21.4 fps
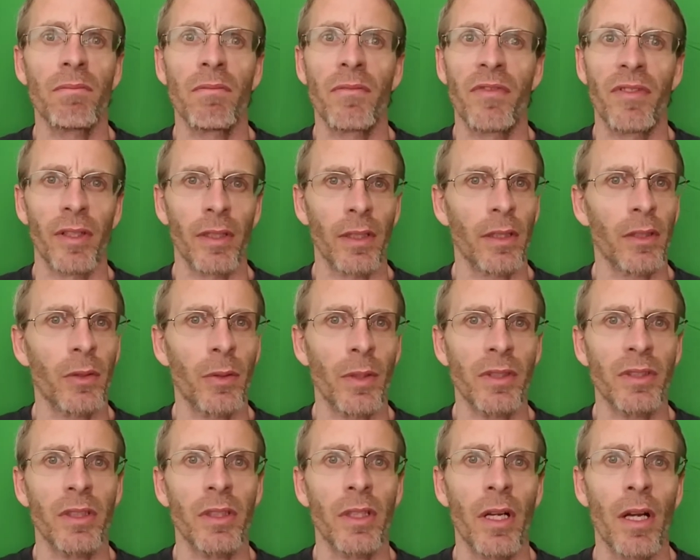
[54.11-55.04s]
filled out the
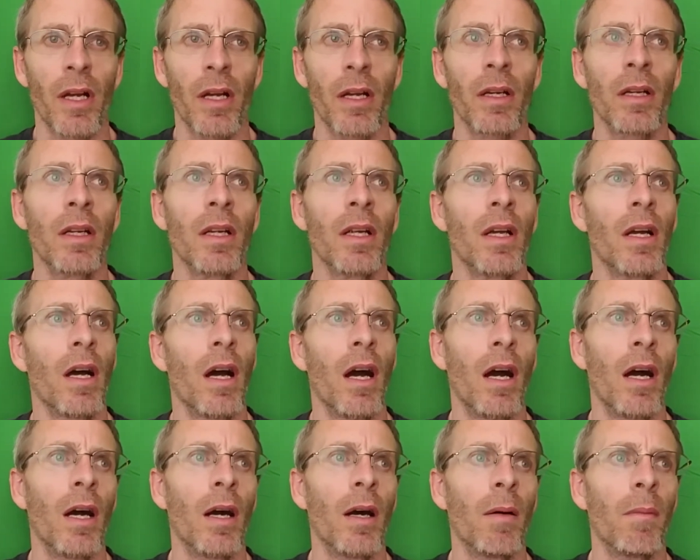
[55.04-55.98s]
questionnaire,
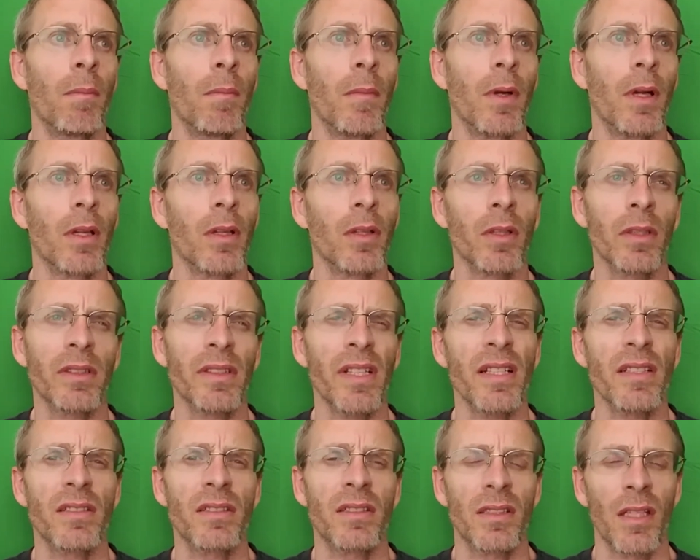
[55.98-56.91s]
looked
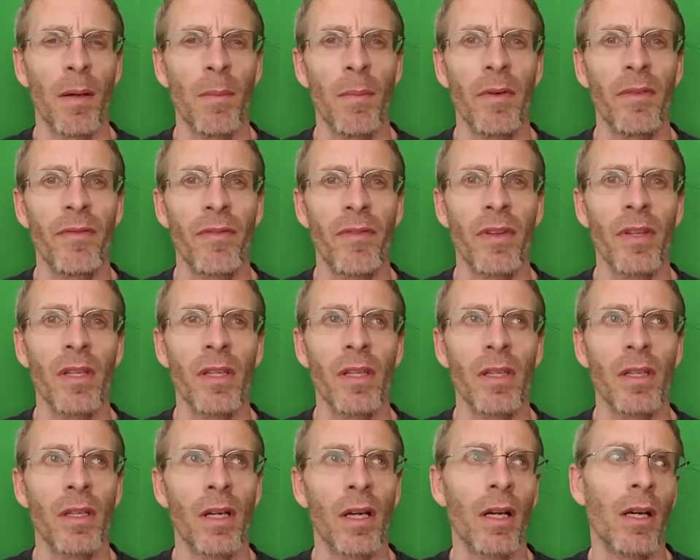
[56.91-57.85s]
at some of the